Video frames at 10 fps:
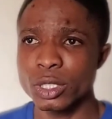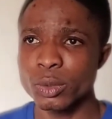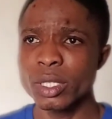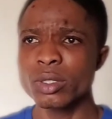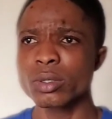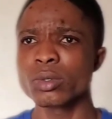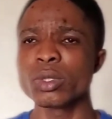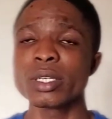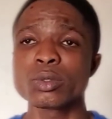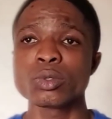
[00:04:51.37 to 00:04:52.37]
when you
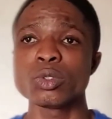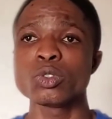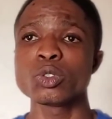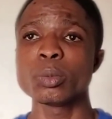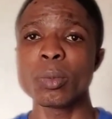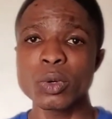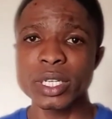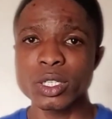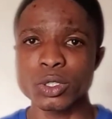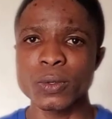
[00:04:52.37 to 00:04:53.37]
learn to use
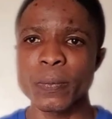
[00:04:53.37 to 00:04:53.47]
models,